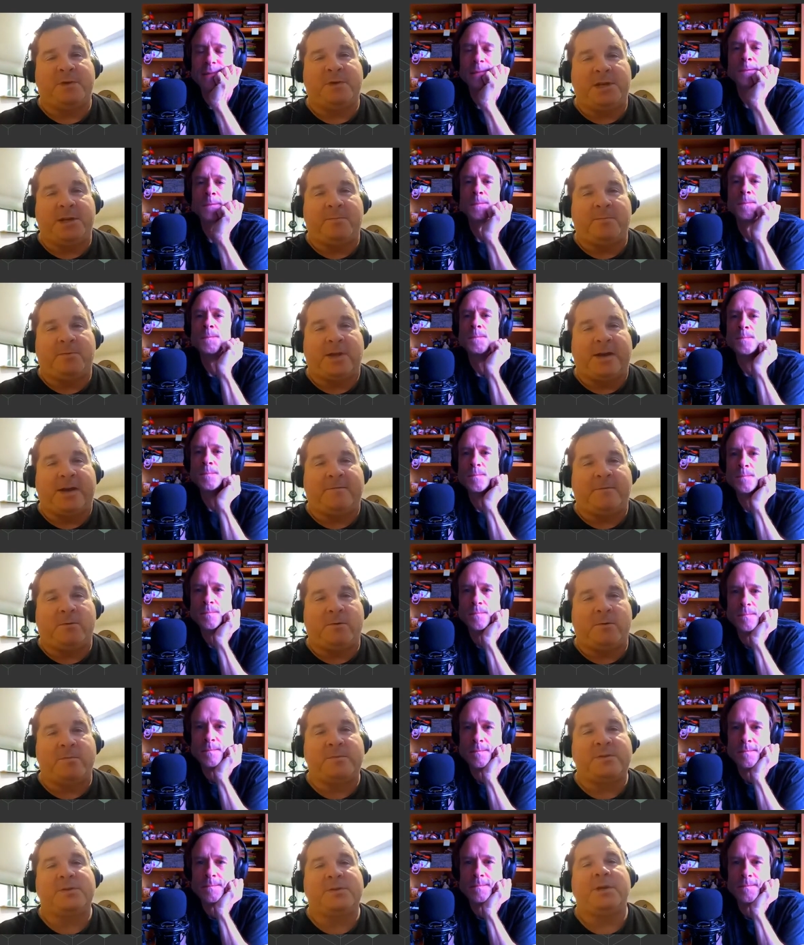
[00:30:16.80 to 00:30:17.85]
Speaker 1: media
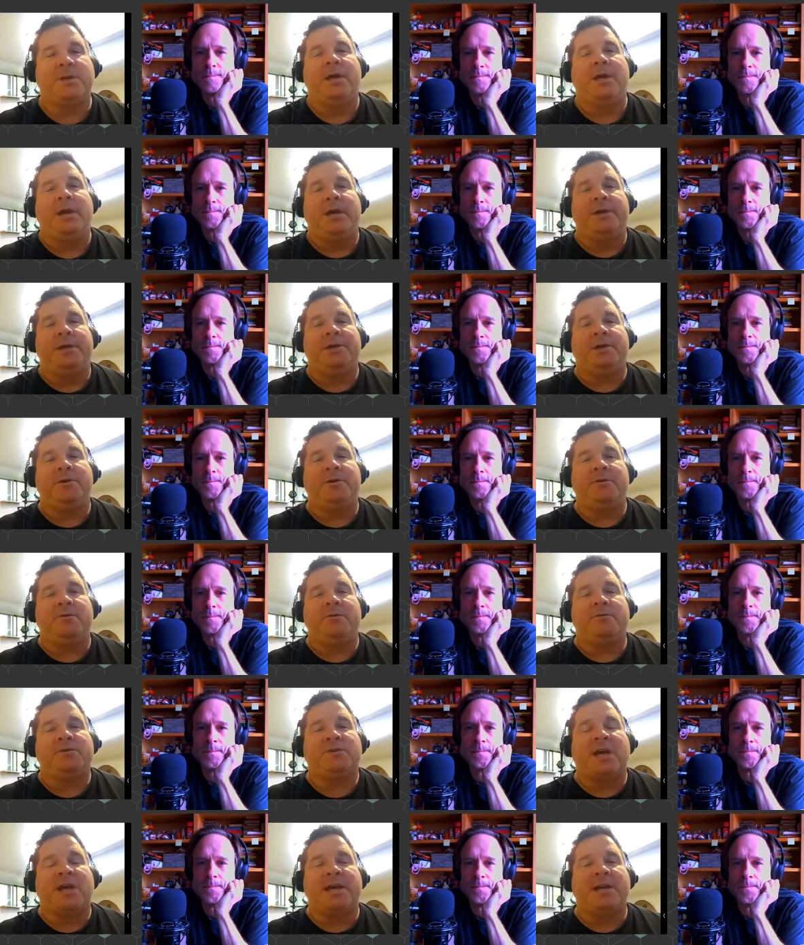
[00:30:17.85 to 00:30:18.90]
platforms. You
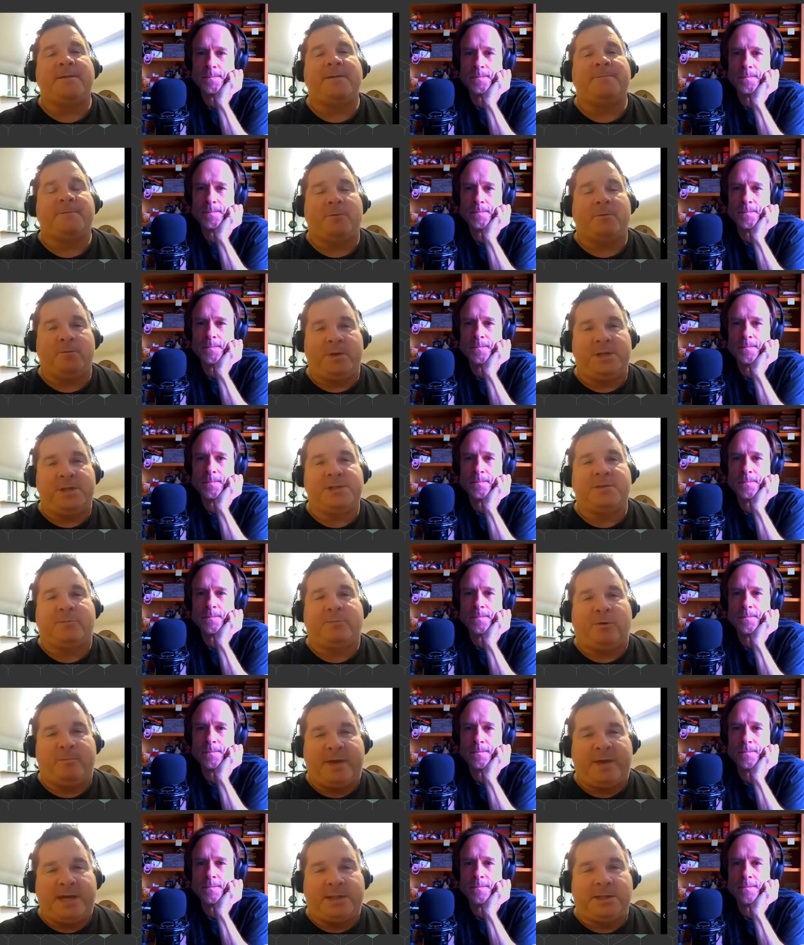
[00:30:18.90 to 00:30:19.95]
sign up for reasonable
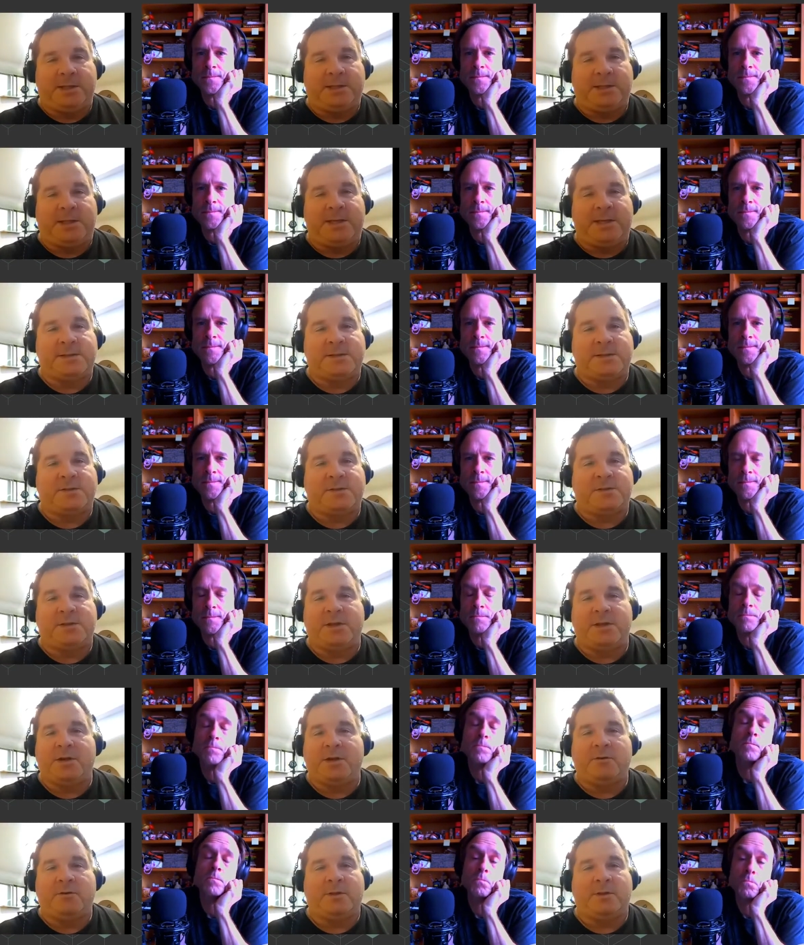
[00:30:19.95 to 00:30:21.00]
mailing lists. You
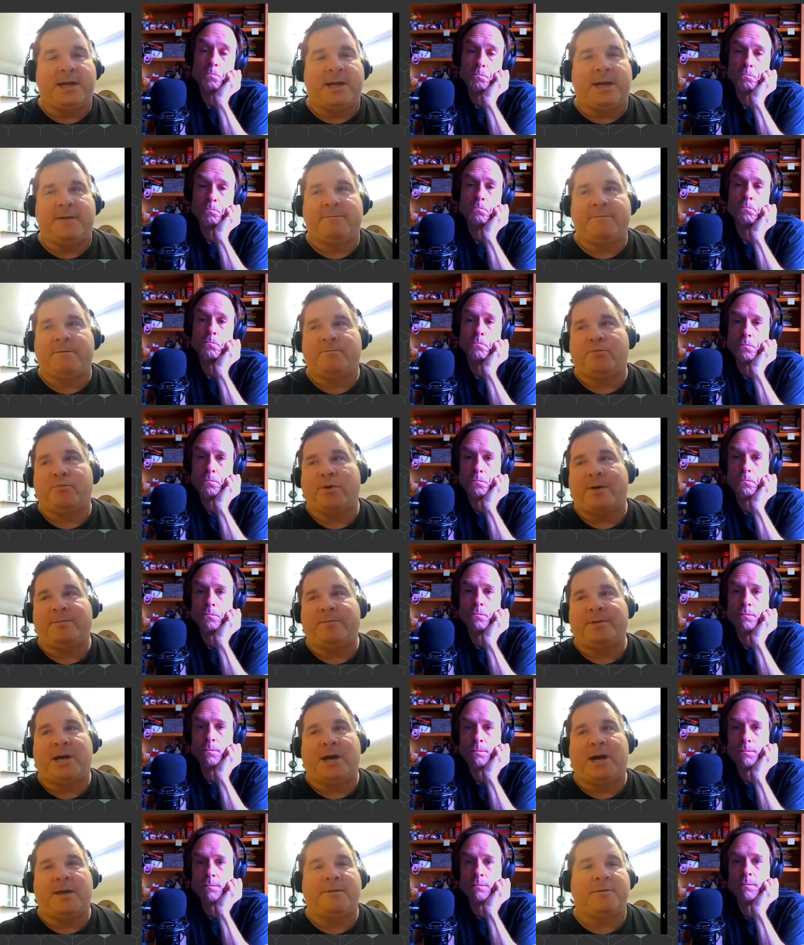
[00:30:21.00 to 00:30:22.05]
know, like I've probably
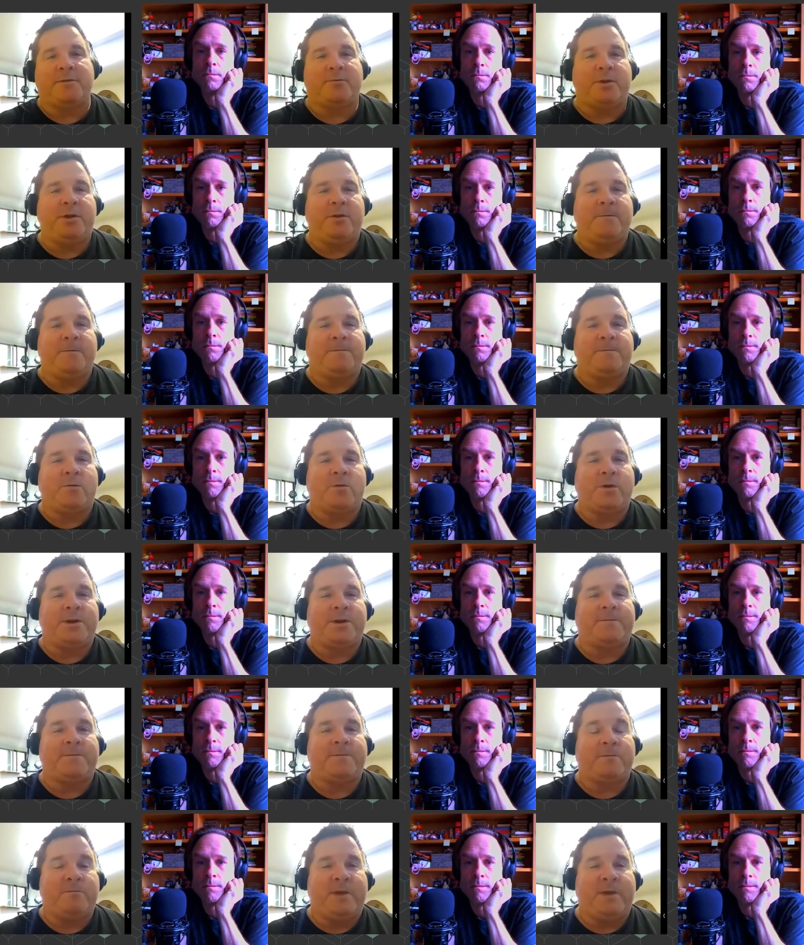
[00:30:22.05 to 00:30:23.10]
got 3 or 4
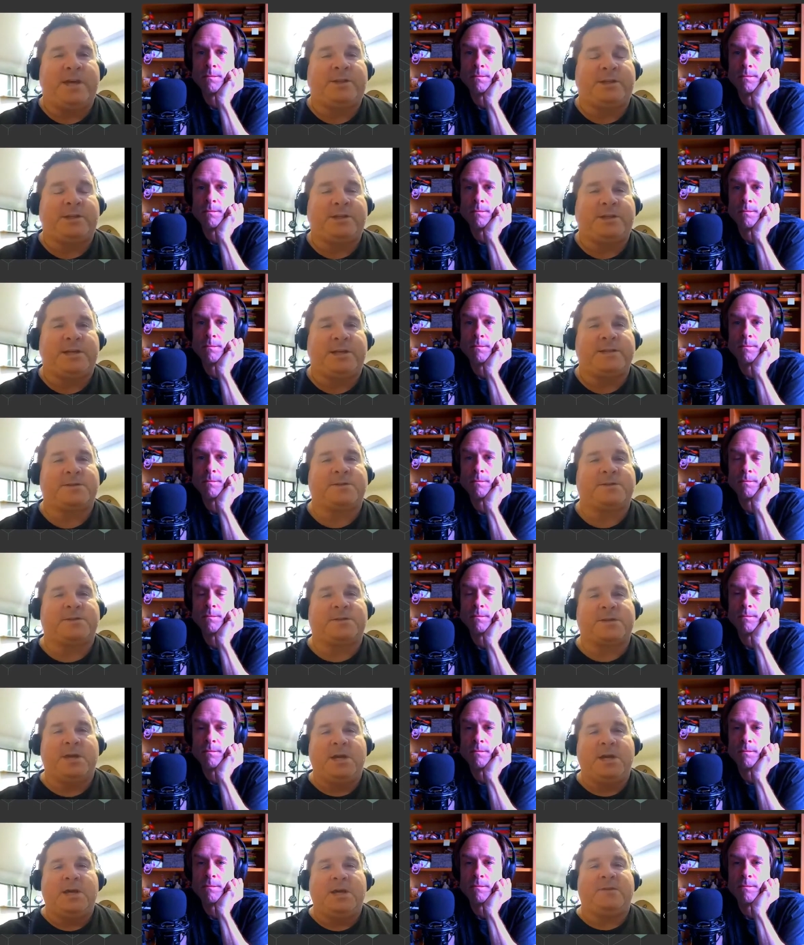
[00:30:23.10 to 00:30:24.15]
different mailing lists
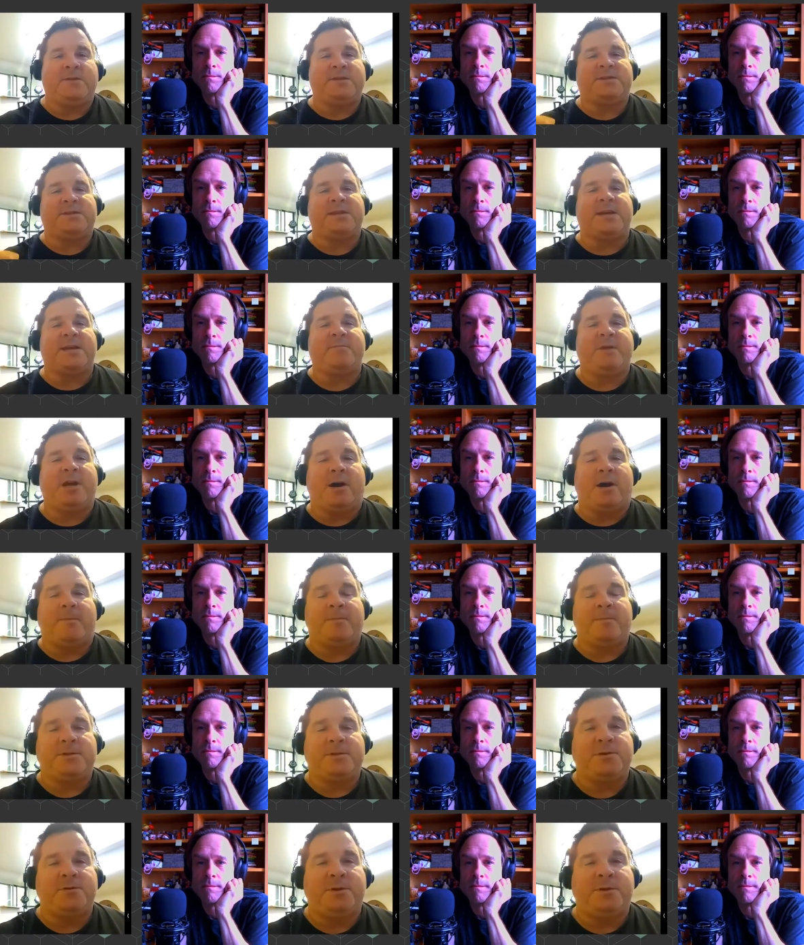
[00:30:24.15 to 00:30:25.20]
that send me
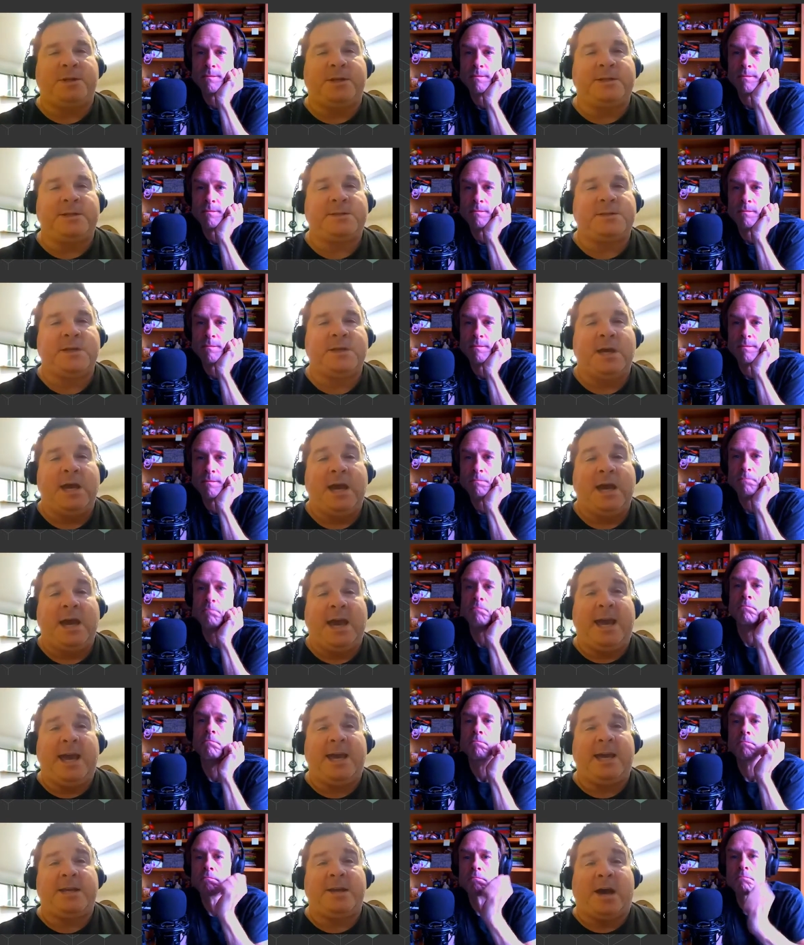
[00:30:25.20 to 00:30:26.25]
opportunities,
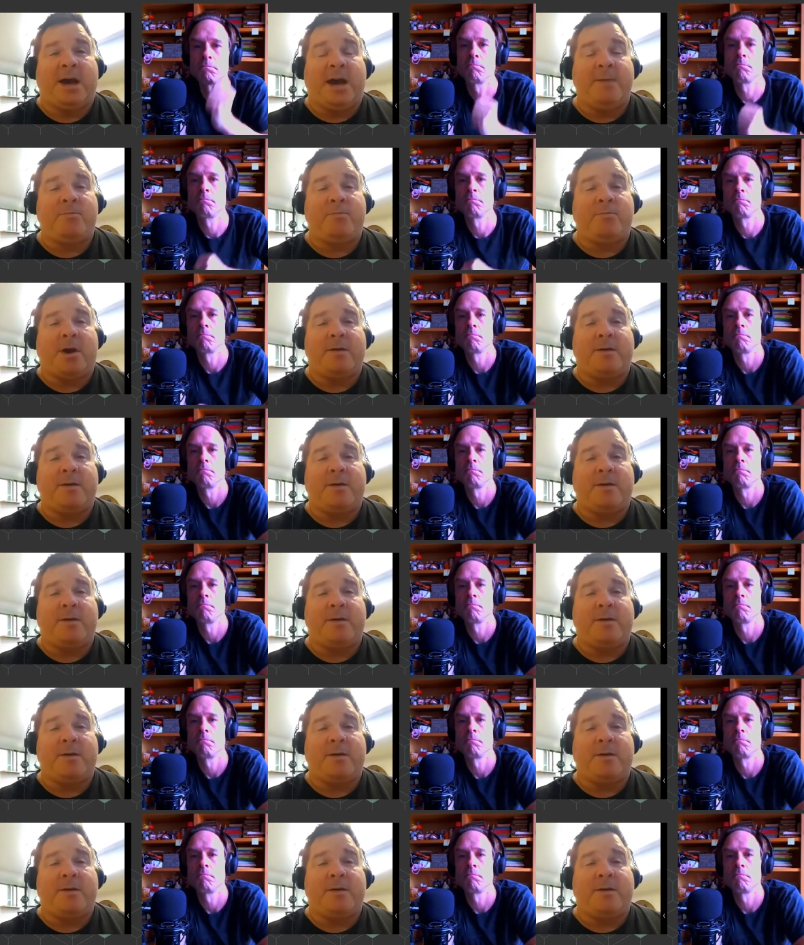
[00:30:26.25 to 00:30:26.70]
and I